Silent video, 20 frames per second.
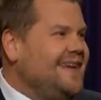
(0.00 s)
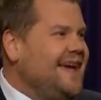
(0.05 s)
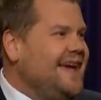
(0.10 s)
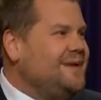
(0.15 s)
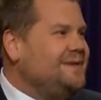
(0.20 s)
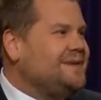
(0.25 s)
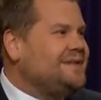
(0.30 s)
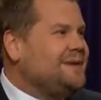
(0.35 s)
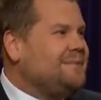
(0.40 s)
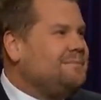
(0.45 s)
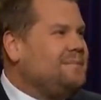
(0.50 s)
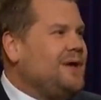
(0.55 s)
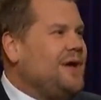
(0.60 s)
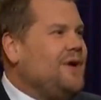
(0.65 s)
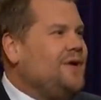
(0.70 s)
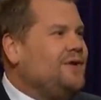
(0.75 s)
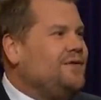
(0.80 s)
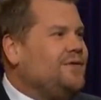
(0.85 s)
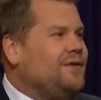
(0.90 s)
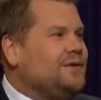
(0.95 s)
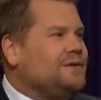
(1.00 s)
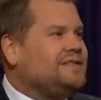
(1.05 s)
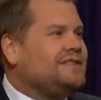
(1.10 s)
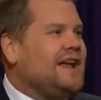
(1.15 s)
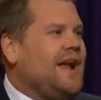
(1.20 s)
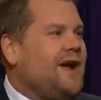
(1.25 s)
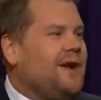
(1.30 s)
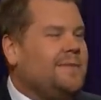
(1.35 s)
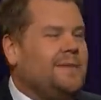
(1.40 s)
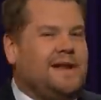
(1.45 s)
It was a beautiful
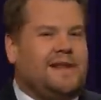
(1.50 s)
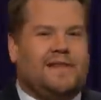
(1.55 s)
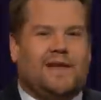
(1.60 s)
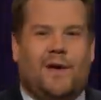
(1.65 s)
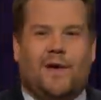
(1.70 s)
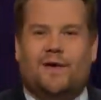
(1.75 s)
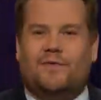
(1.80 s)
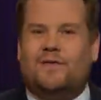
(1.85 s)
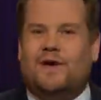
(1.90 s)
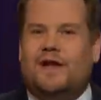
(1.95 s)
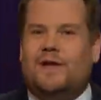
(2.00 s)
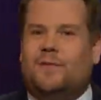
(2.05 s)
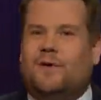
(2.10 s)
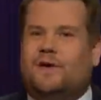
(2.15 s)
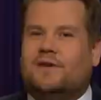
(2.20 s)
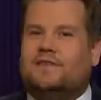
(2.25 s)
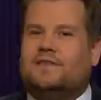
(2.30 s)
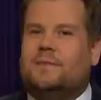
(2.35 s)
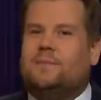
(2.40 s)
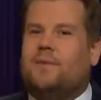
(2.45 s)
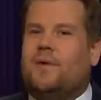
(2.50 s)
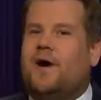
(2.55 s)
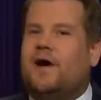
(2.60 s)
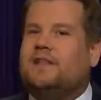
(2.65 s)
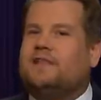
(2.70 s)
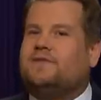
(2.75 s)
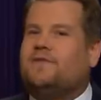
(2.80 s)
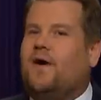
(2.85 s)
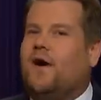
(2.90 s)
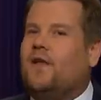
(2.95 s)
ceremony, though. It really was. The
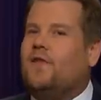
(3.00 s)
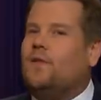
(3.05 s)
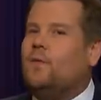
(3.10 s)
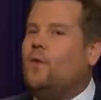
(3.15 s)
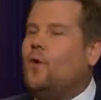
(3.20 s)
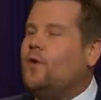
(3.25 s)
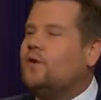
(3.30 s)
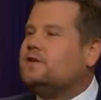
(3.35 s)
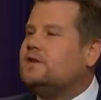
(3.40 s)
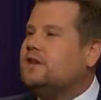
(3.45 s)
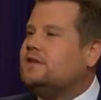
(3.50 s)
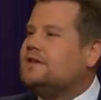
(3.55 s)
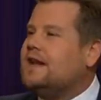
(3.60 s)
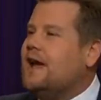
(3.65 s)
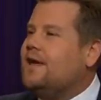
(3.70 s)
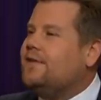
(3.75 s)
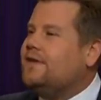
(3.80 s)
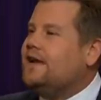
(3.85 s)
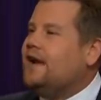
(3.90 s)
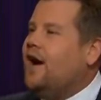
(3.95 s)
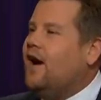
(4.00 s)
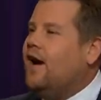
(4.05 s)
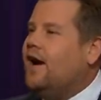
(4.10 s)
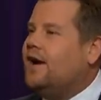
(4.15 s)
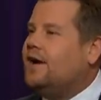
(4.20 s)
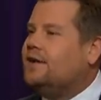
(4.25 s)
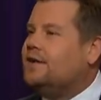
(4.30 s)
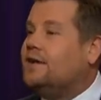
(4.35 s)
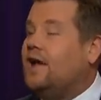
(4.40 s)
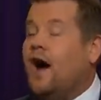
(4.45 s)
bride's father walked her down the
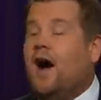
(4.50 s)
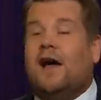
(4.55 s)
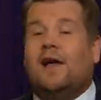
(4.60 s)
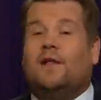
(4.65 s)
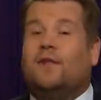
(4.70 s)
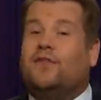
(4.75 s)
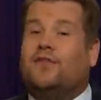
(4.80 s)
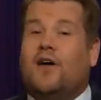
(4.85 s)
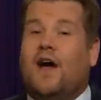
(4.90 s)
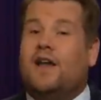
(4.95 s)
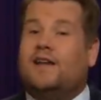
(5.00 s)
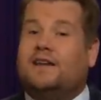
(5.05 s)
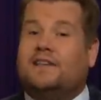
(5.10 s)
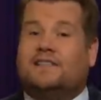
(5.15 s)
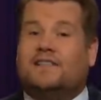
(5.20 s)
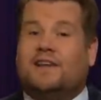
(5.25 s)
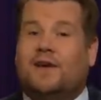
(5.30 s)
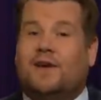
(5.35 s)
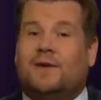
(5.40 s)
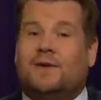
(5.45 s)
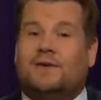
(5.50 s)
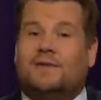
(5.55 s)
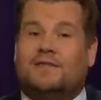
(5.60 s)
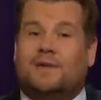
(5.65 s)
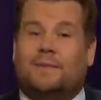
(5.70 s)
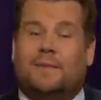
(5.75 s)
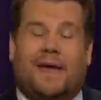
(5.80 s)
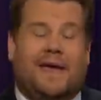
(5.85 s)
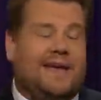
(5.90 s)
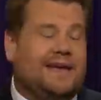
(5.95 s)
aisle, aisle 32,
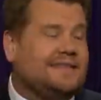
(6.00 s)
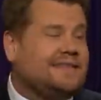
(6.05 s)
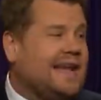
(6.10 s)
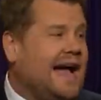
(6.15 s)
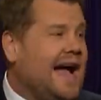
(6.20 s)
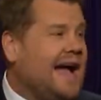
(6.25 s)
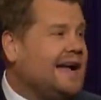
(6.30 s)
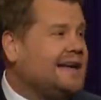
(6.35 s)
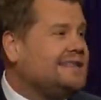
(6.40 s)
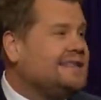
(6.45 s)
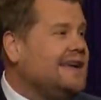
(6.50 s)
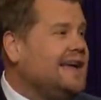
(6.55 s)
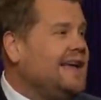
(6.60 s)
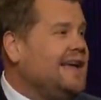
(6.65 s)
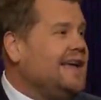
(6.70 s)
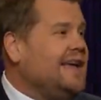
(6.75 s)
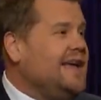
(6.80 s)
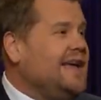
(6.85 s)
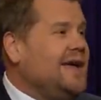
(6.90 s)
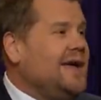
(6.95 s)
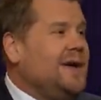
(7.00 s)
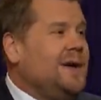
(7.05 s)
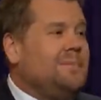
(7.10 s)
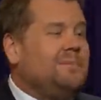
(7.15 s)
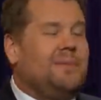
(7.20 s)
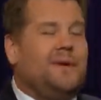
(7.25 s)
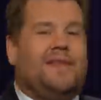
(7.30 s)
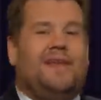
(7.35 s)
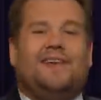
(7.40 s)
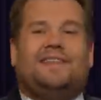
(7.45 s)
to be exact.
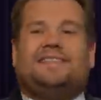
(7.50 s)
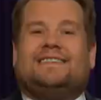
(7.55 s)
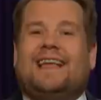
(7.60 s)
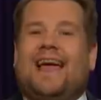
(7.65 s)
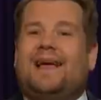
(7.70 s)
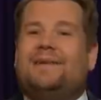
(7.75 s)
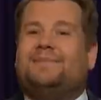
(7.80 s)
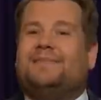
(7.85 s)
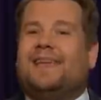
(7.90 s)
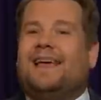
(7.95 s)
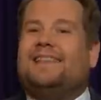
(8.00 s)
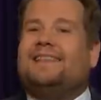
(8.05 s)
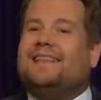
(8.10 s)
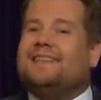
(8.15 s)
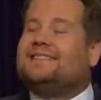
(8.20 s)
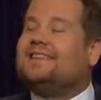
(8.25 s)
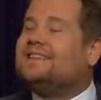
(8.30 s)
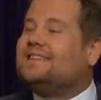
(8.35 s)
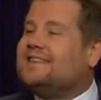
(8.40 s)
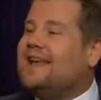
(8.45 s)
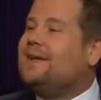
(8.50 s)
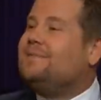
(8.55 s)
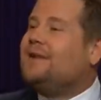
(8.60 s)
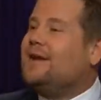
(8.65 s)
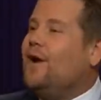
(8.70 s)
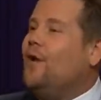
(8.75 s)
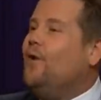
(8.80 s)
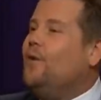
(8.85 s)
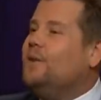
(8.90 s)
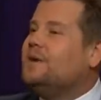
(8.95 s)
but the same thing, this is the same
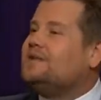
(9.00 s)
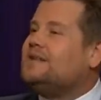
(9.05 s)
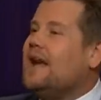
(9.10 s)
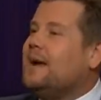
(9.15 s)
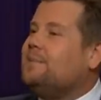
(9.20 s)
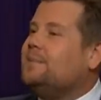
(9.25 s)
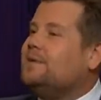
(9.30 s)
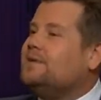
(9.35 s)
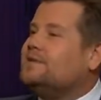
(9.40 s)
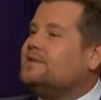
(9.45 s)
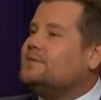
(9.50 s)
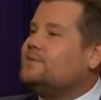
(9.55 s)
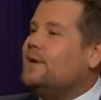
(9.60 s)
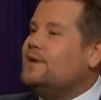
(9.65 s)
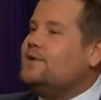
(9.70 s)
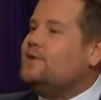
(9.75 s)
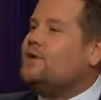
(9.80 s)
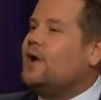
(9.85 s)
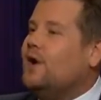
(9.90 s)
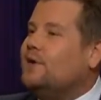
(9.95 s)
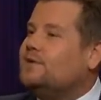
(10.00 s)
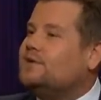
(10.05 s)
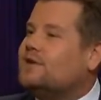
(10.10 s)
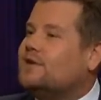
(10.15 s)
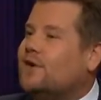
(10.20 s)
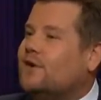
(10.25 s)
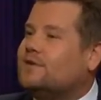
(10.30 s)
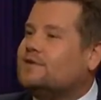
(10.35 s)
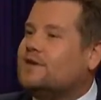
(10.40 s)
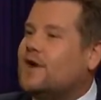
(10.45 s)
thing always happens when you go to
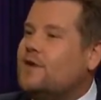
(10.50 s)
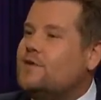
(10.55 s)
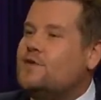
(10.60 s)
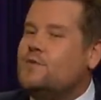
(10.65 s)
Costco.